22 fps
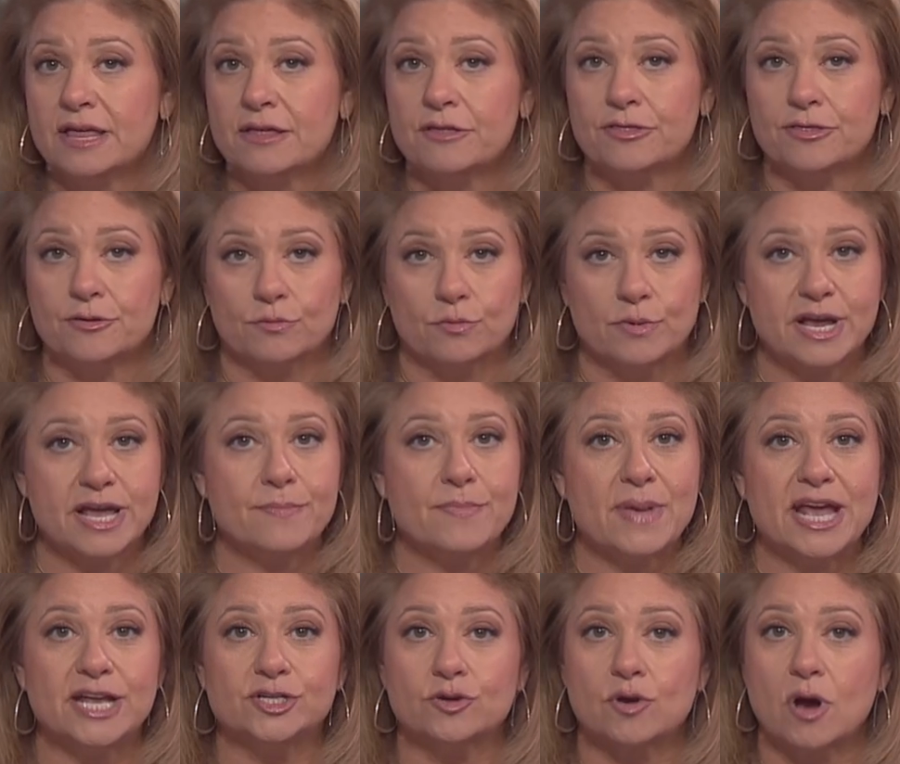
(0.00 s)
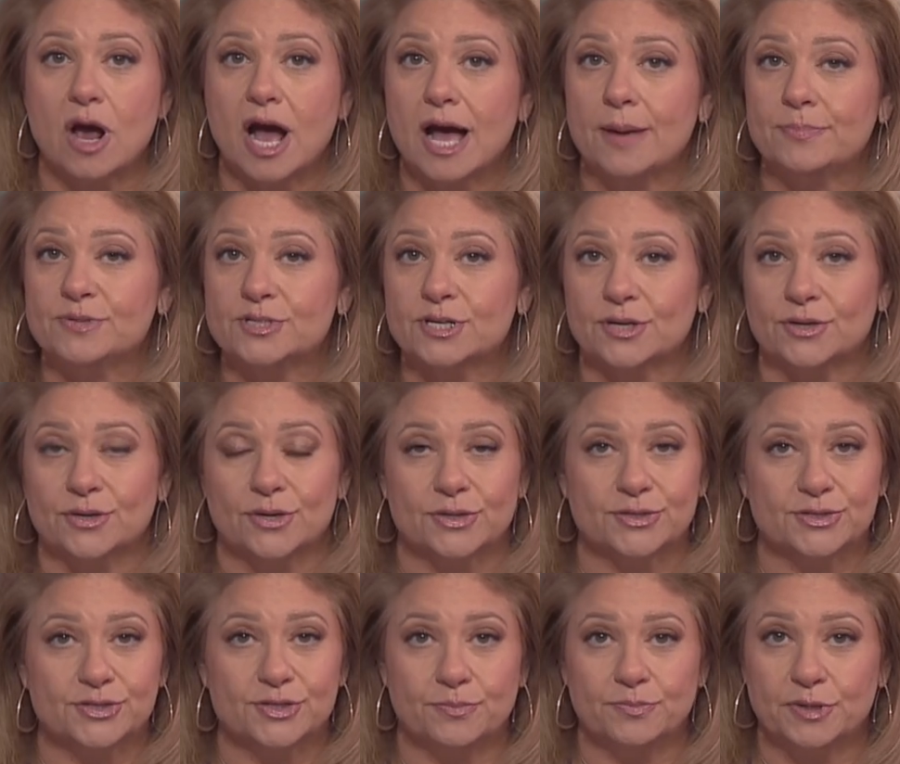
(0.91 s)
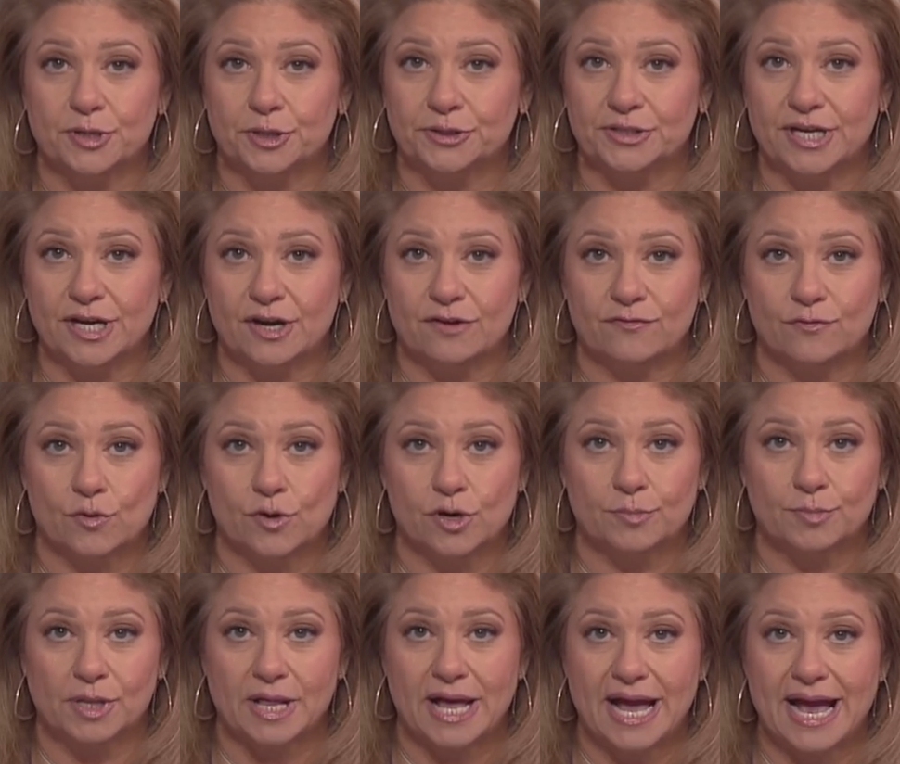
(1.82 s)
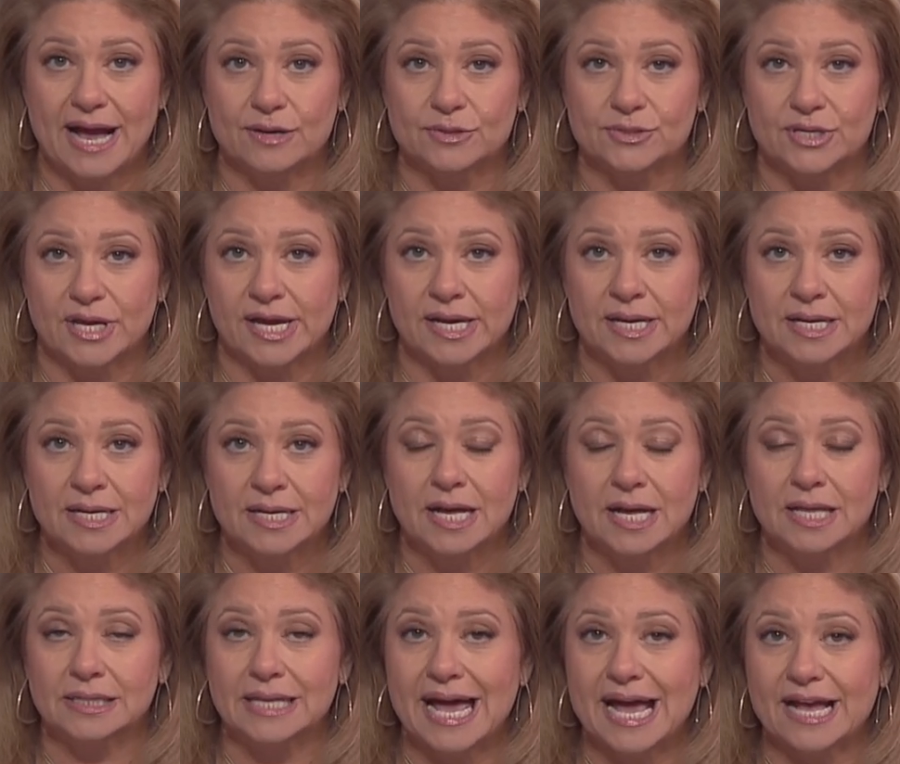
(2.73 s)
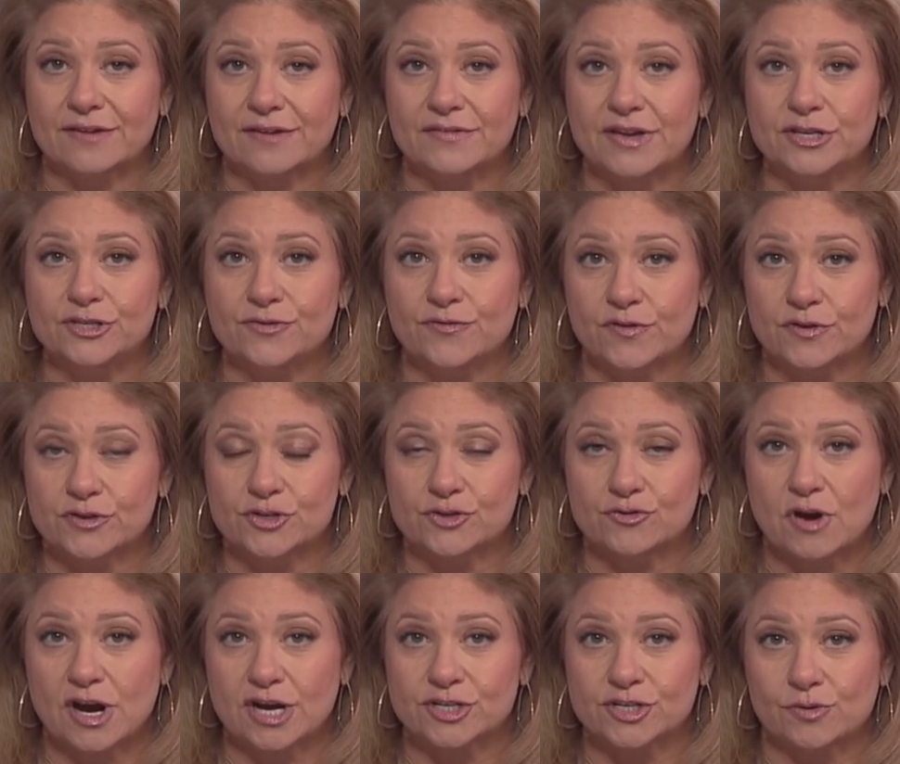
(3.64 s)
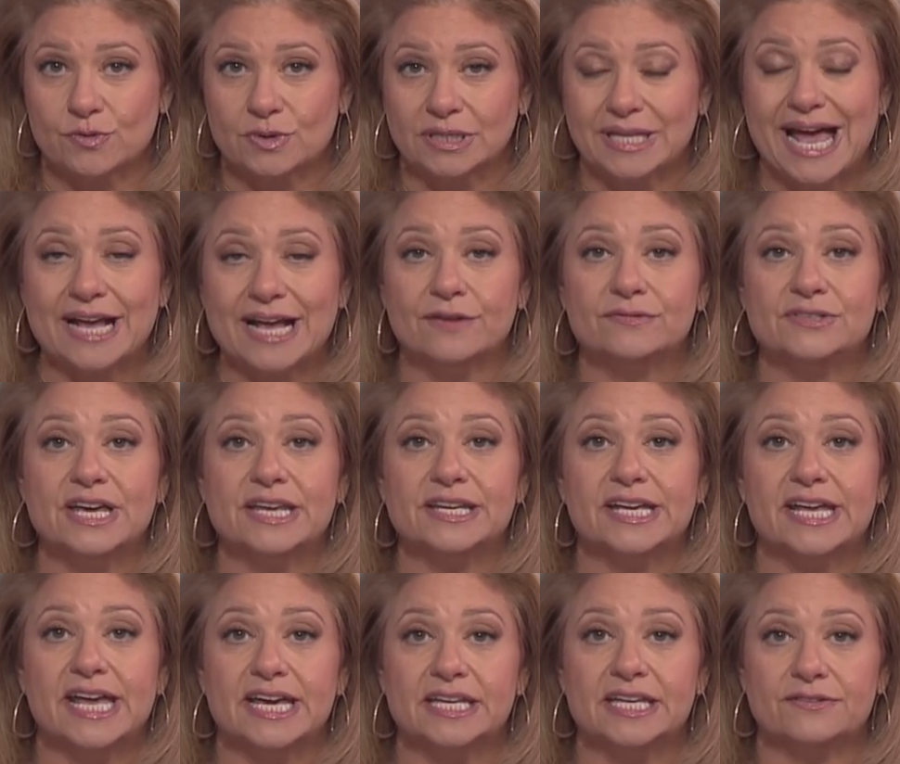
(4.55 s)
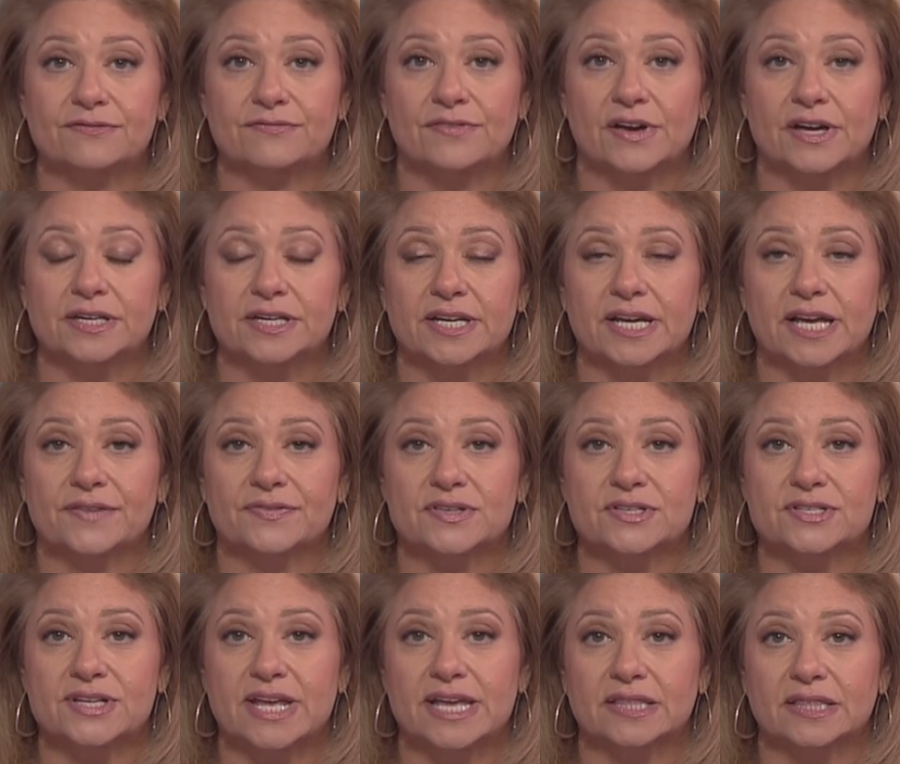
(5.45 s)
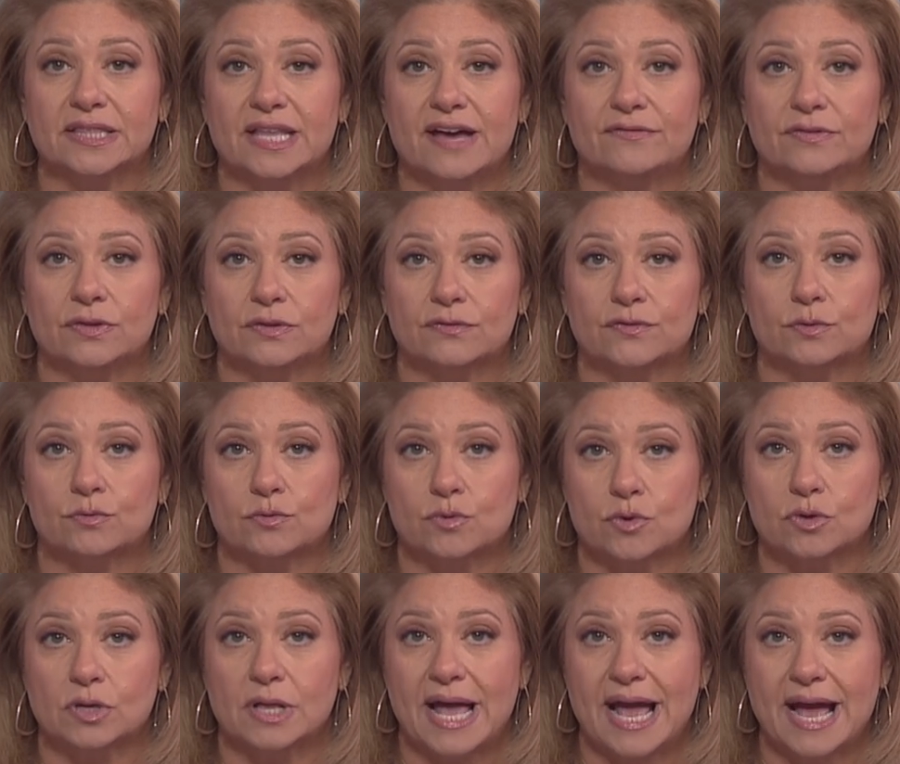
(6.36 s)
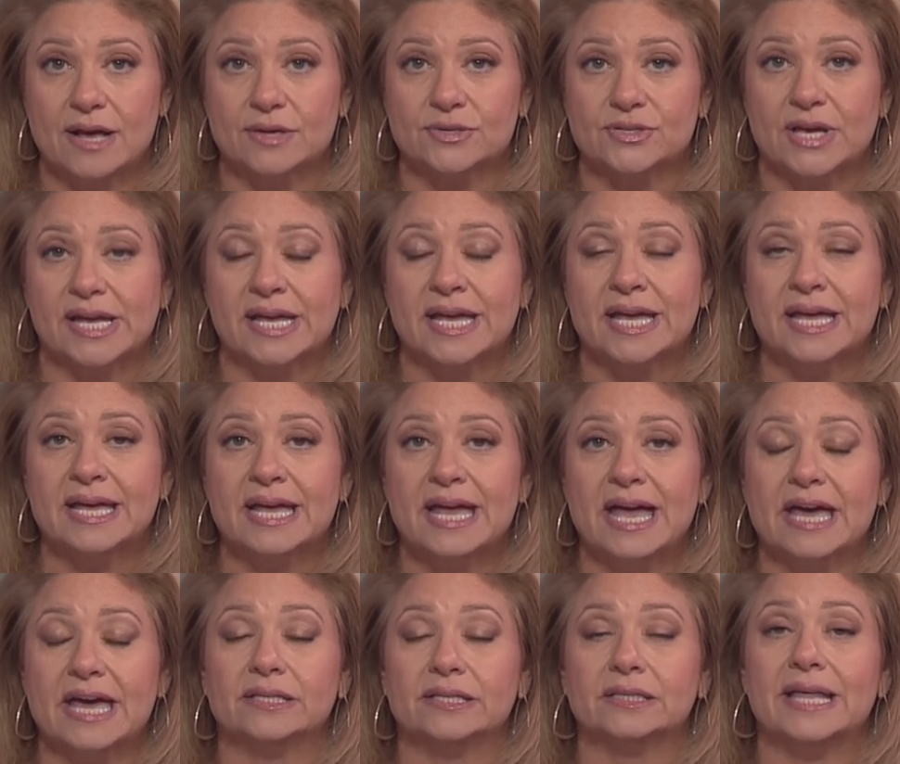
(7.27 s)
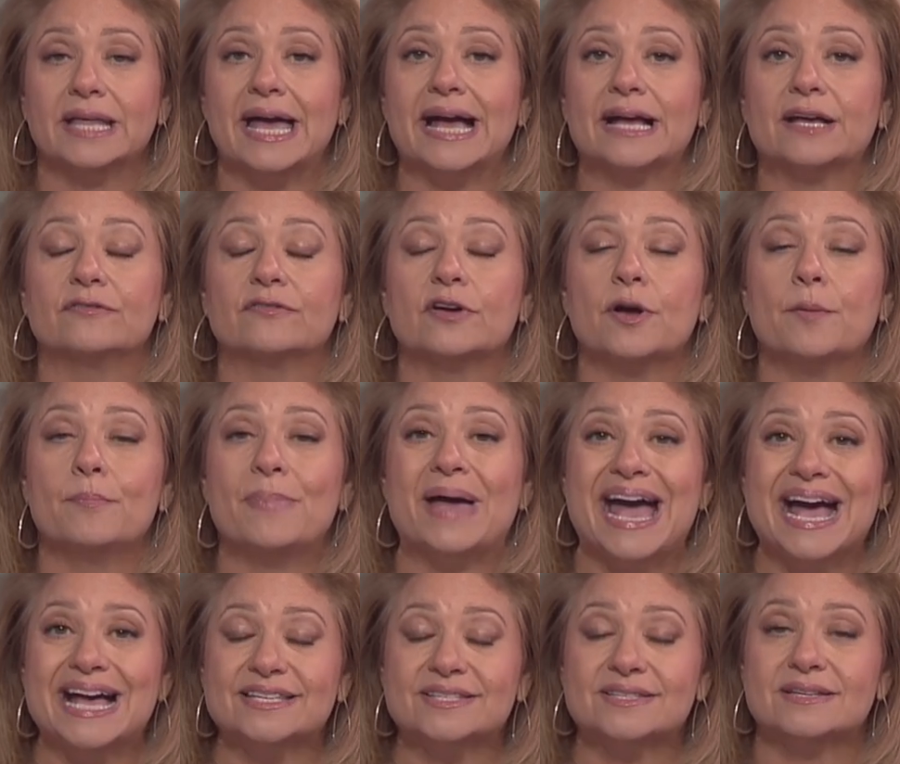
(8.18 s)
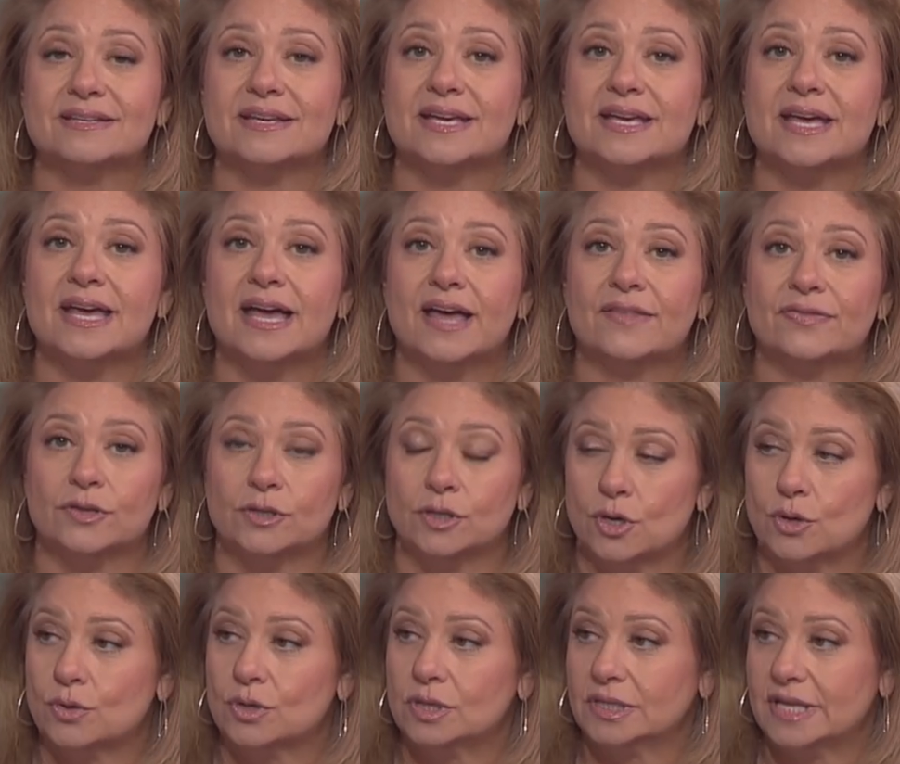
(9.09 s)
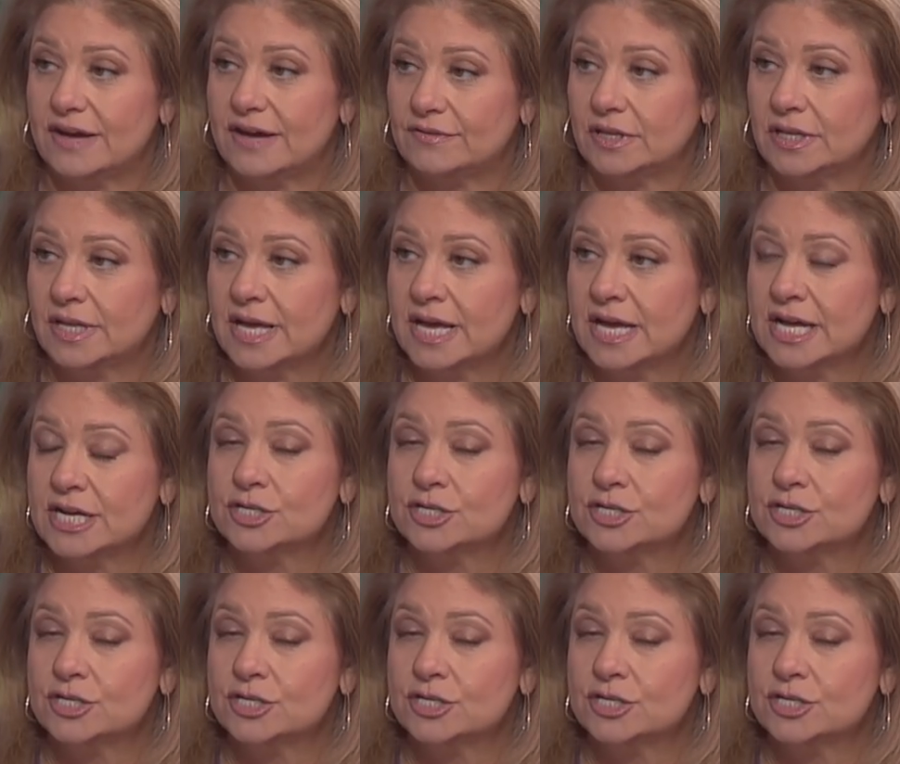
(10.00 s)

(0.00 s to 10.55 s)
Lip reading: three major obstacles to building affordable housing: a lack of infrastructure, a lack of dedicated funding at the state level for rural housing, and a lack of capacity at the local level.